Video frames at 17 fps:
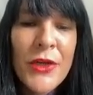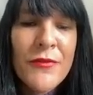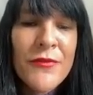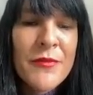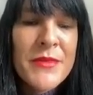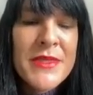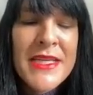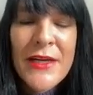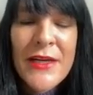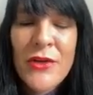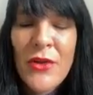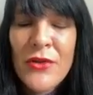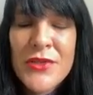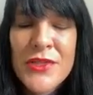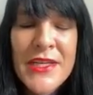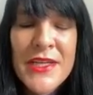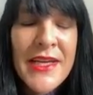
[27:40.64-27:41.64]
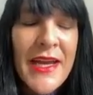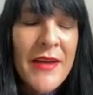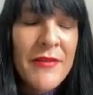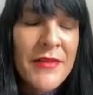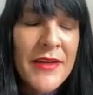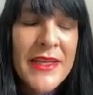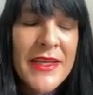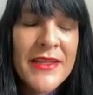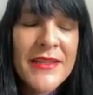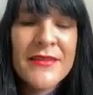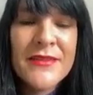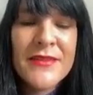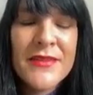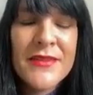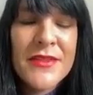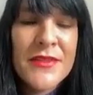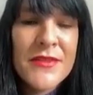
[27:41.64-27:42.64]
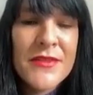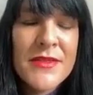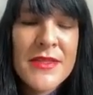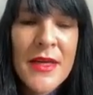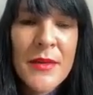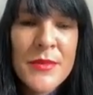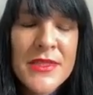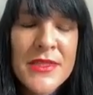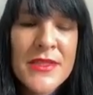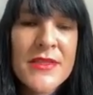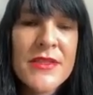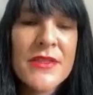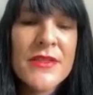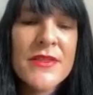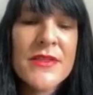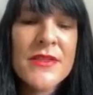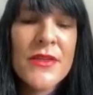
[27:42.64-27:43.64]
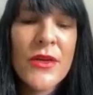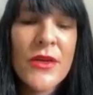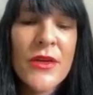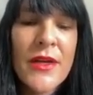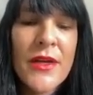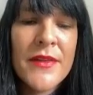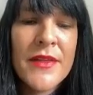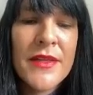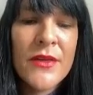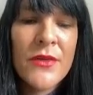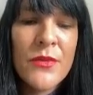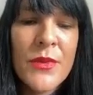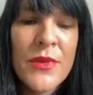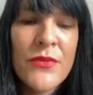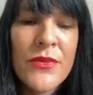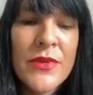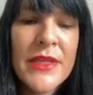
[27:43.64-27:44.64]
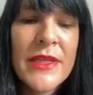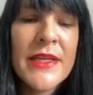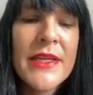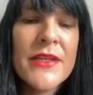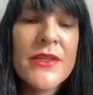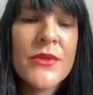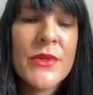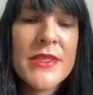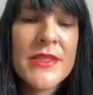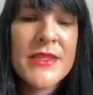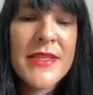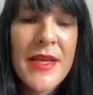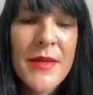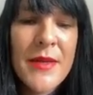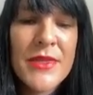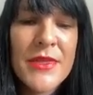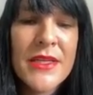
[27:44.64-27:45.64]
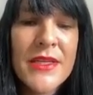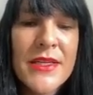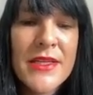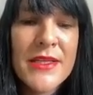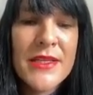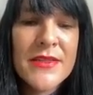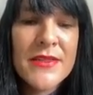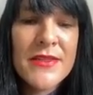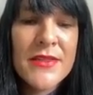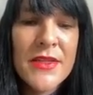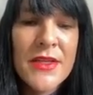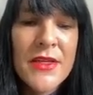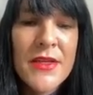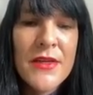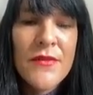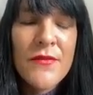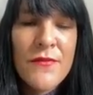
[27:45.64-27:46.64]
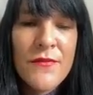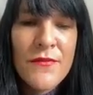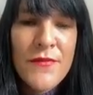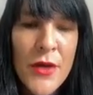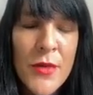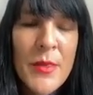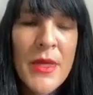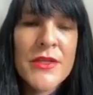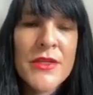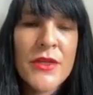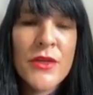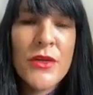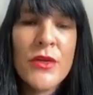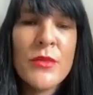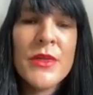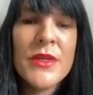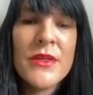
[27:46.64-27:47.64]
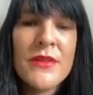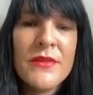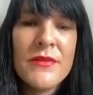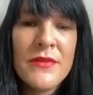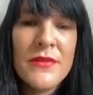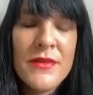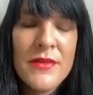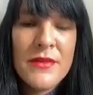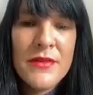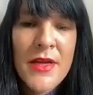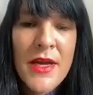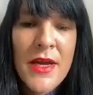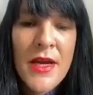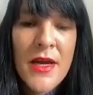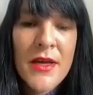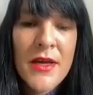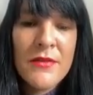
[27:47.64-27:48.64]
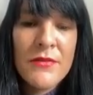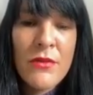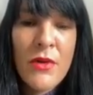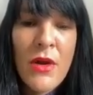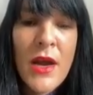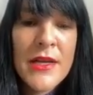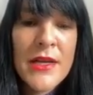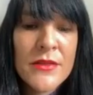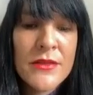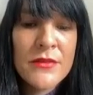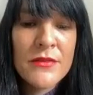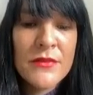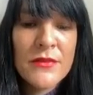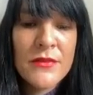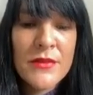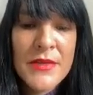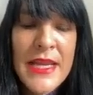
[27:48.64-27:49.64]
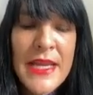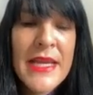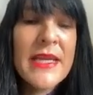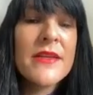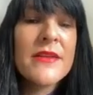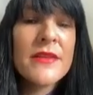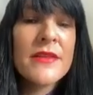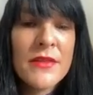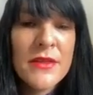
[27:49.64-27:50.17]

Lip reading: from technology to caffeine to substances. So I think we really need to accept that it is very much a human right, need,